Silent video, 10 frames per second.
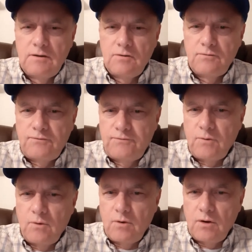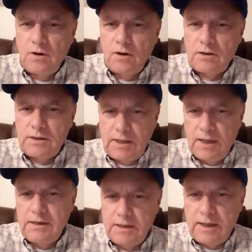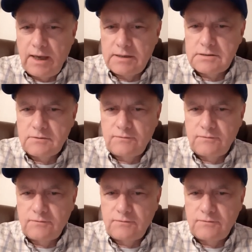for Candy Castle,